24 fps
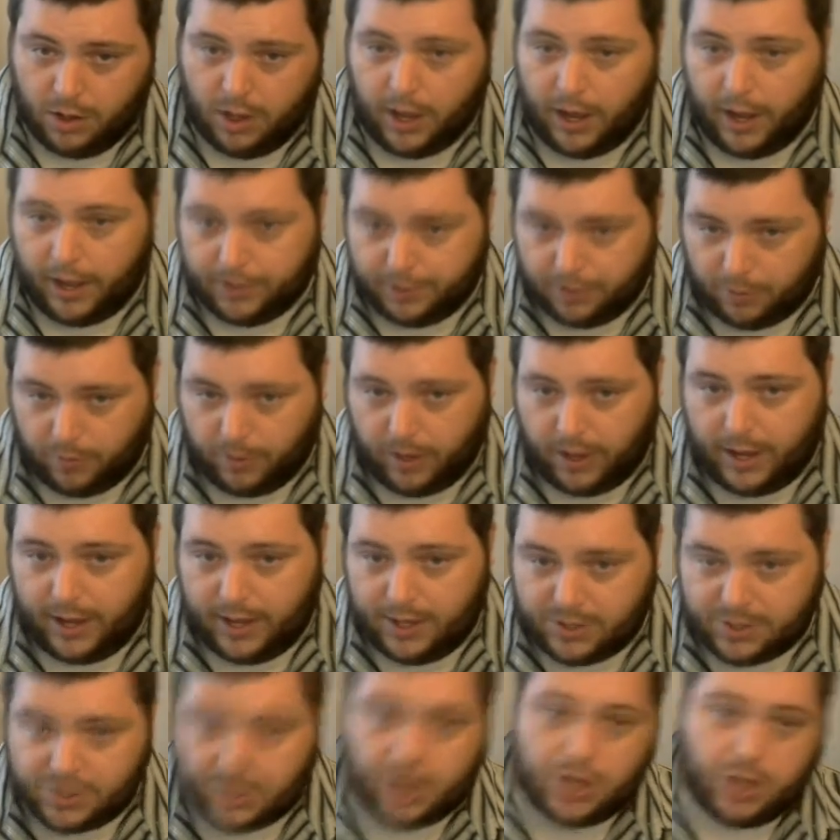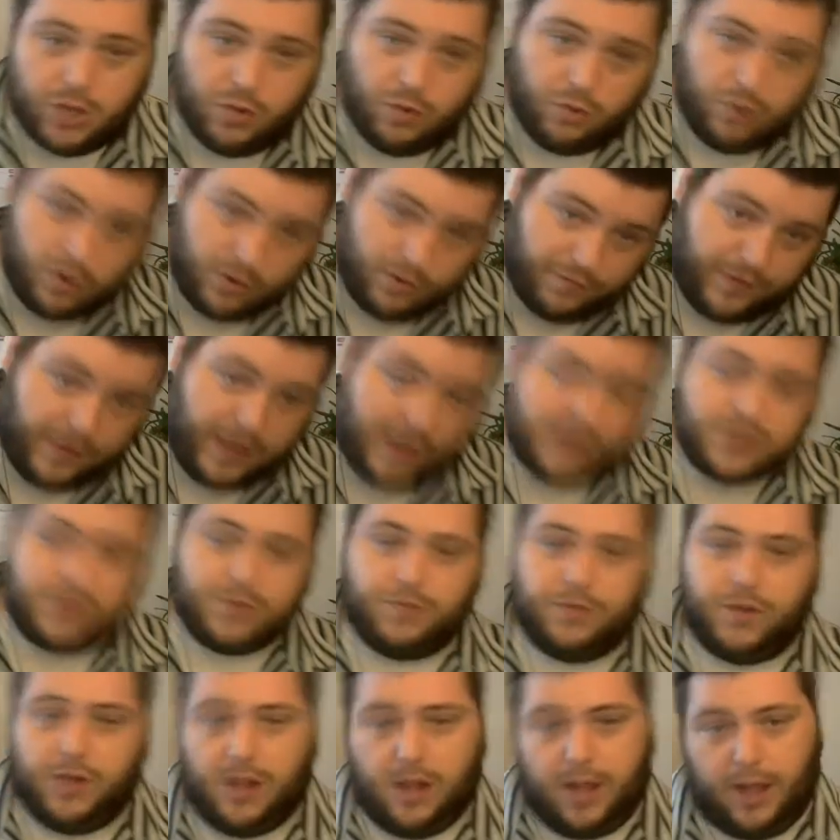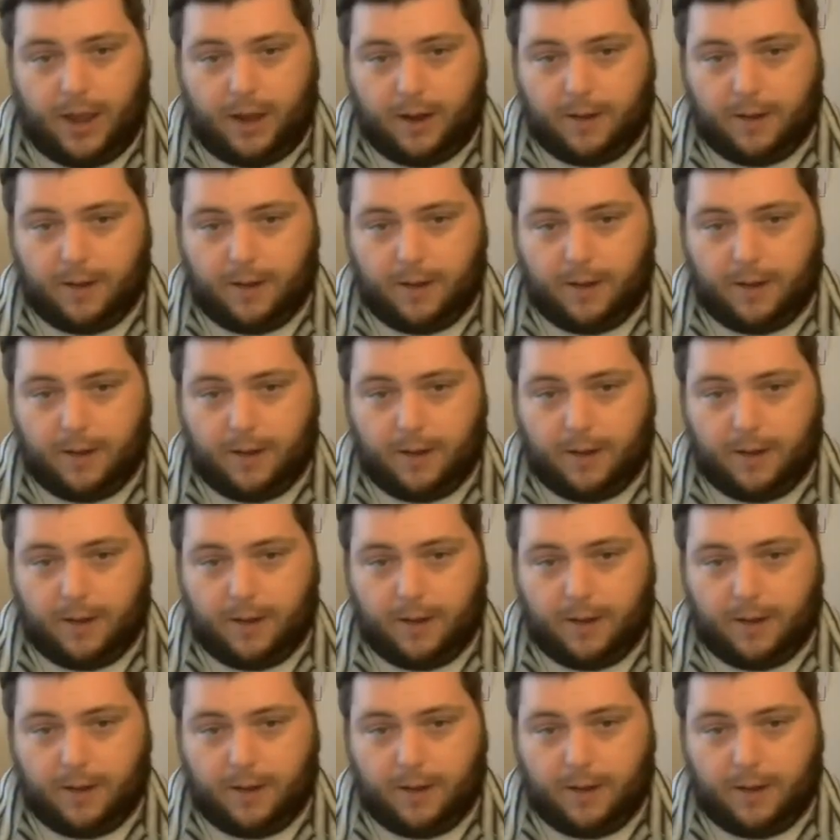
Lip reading: Otherwise, you could face a fine.